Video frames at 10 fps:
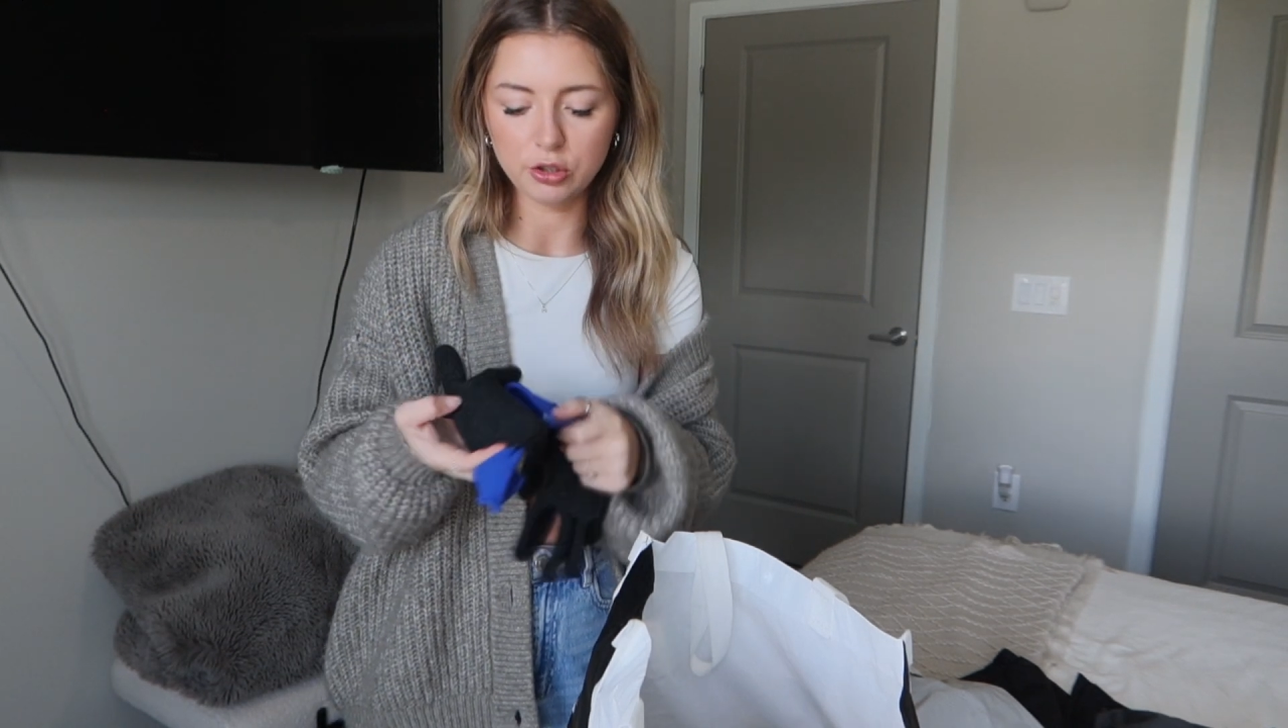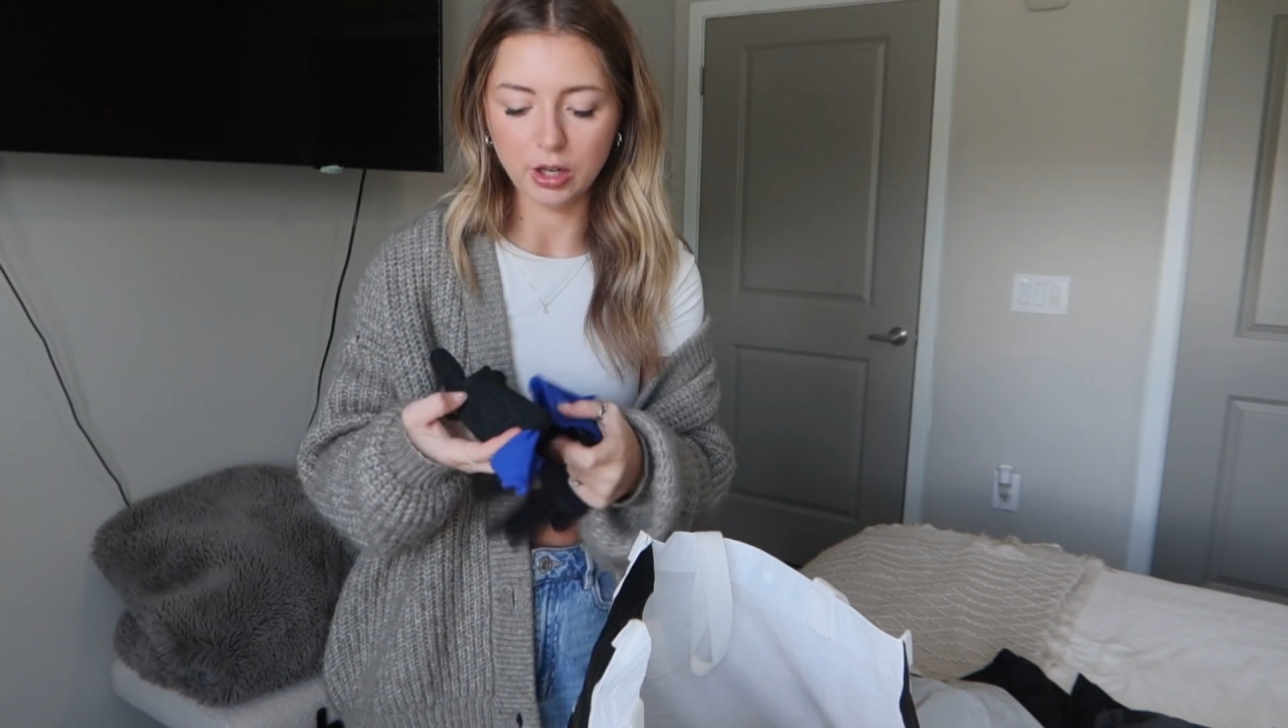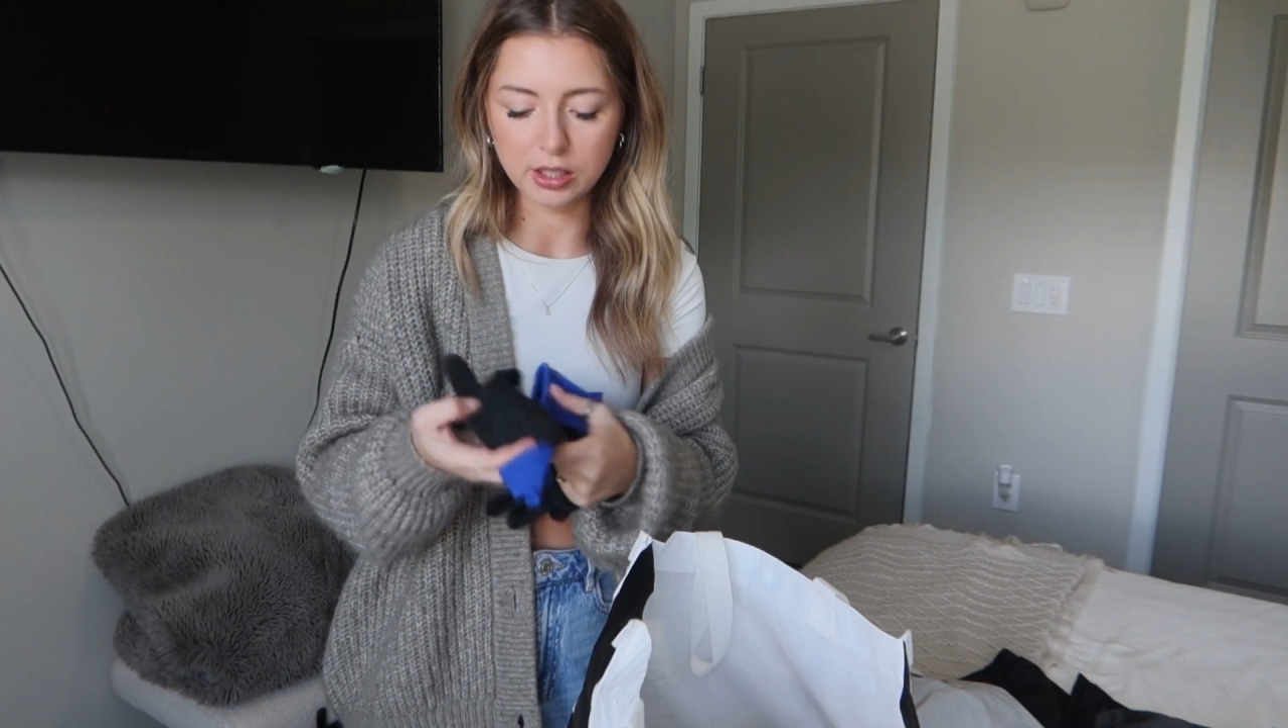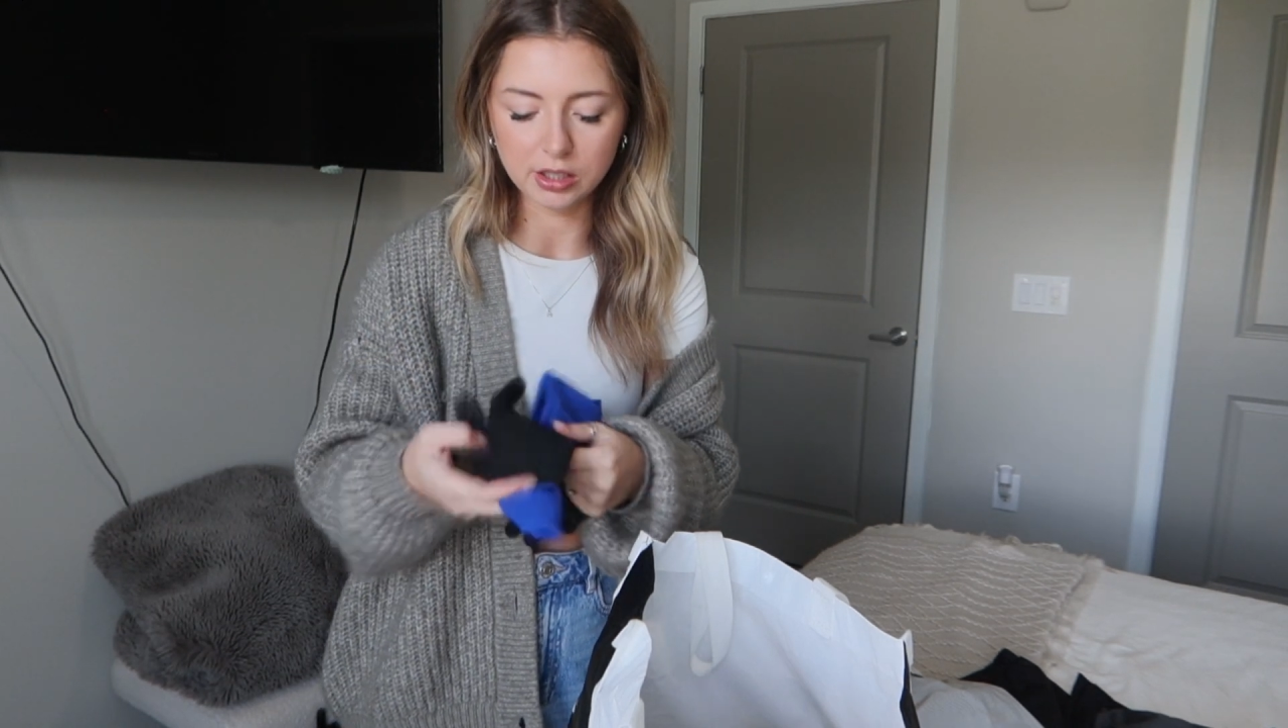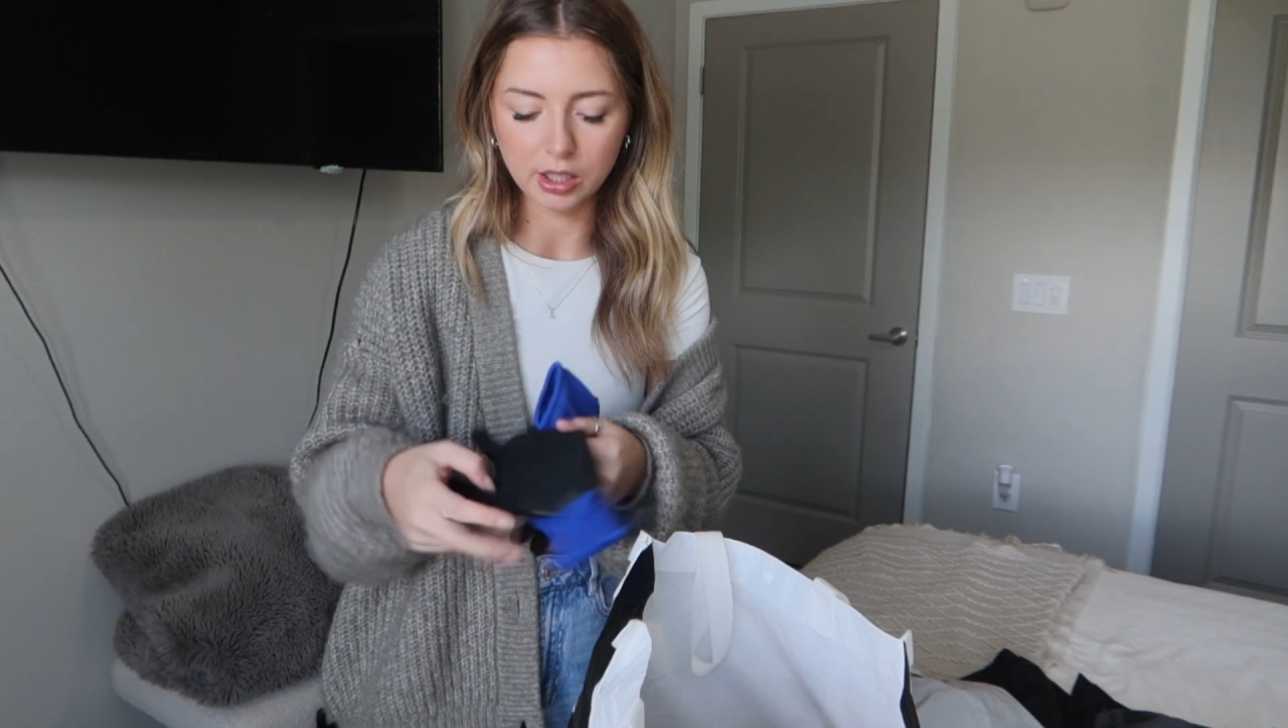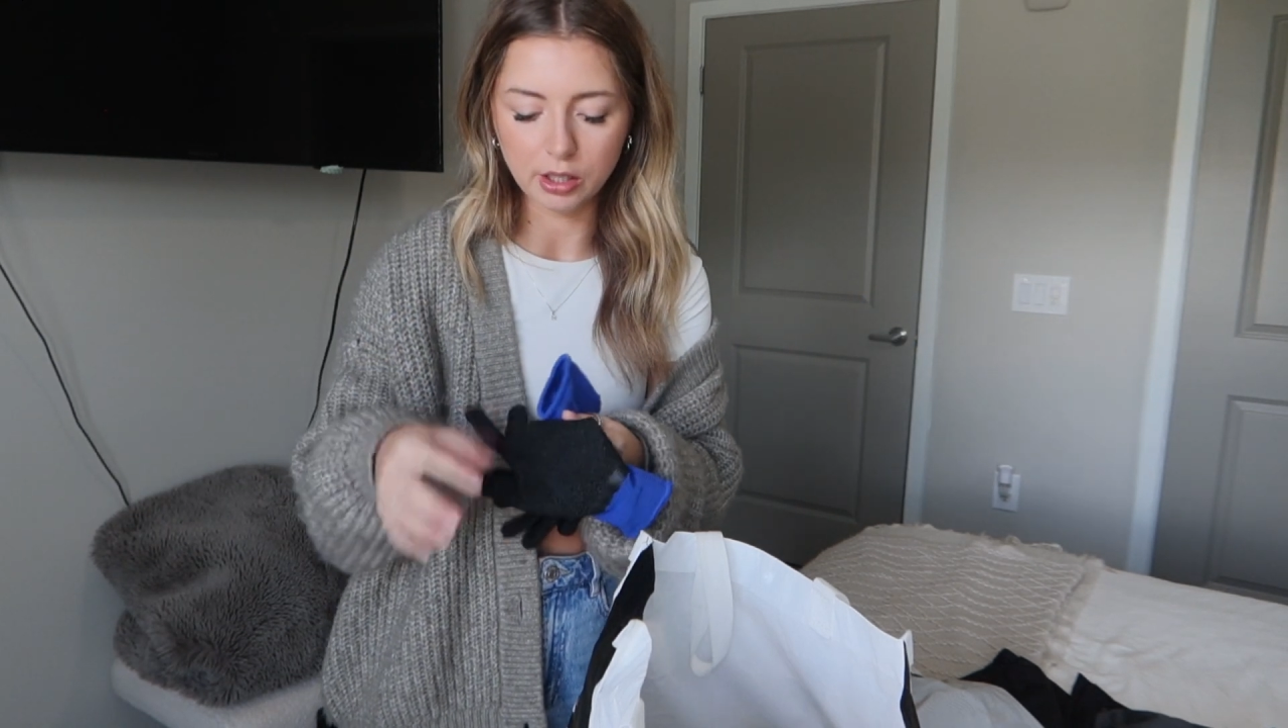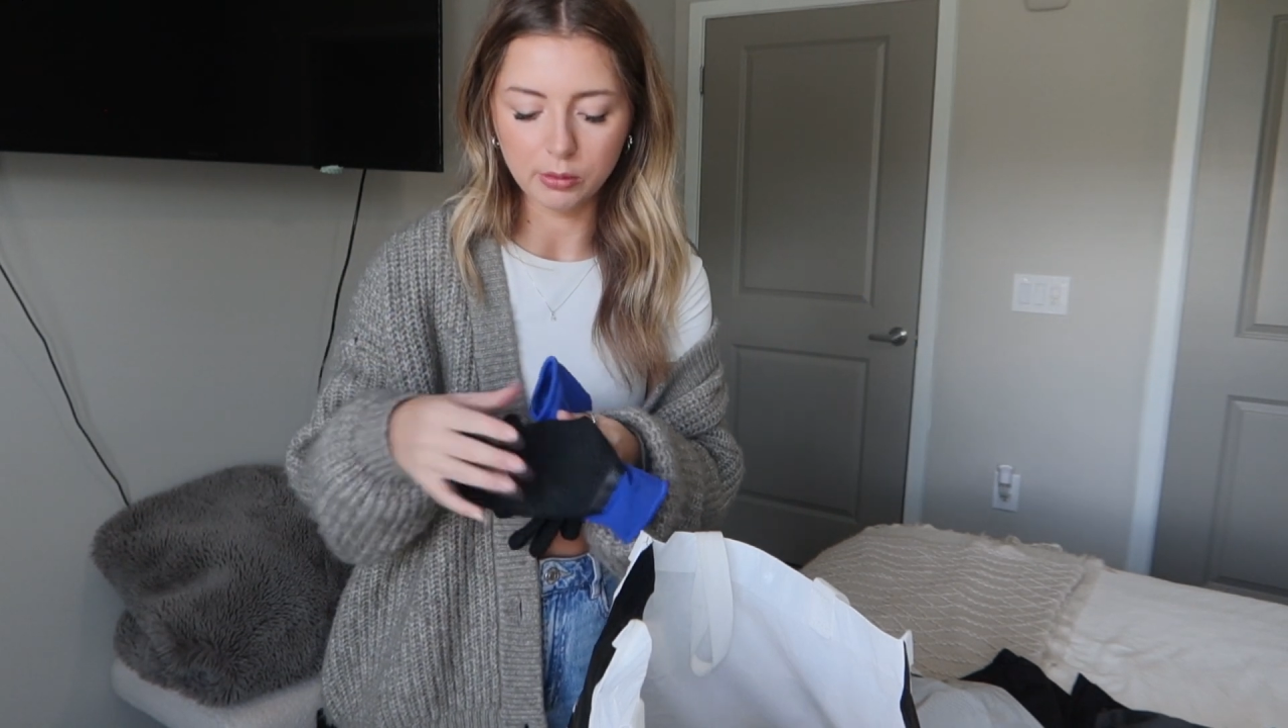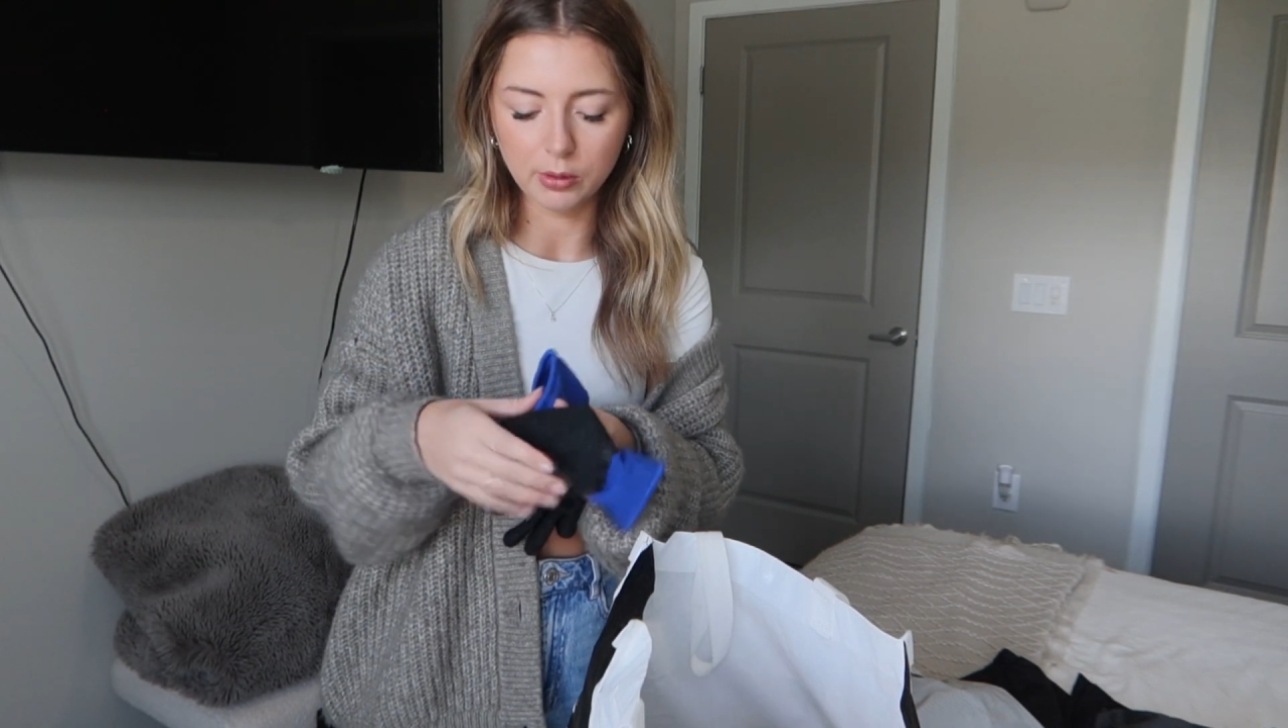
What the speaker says: tried to go